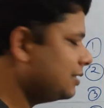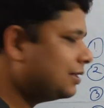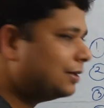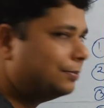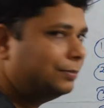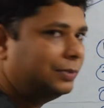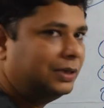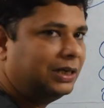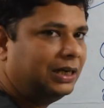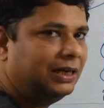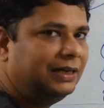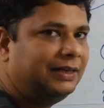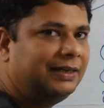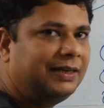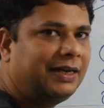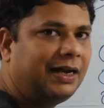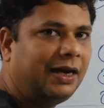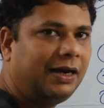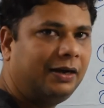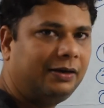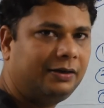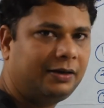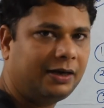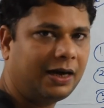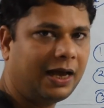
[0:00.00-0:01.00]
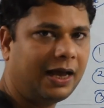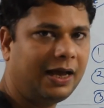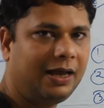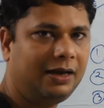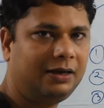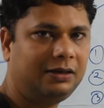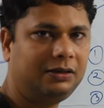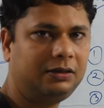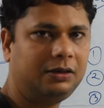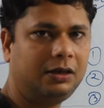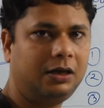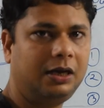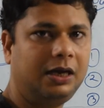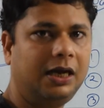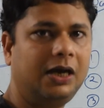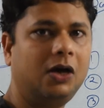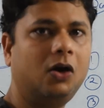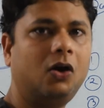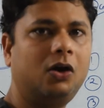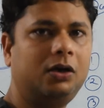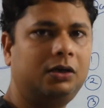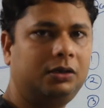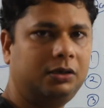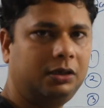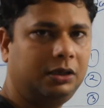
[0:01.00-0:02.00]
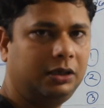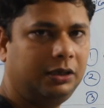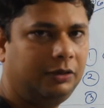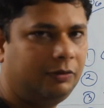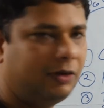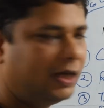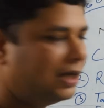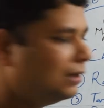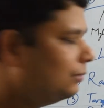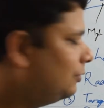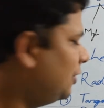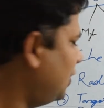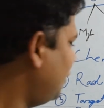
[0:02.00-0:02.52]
some clinical trial, or you can